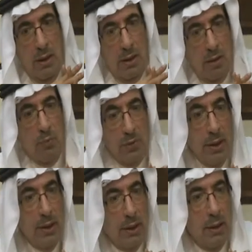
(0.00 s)
The
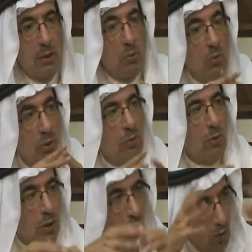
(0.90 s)
important thing is we went with
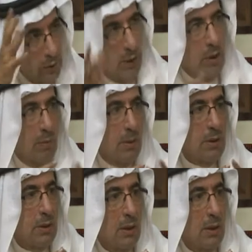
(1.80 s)
the whole documents.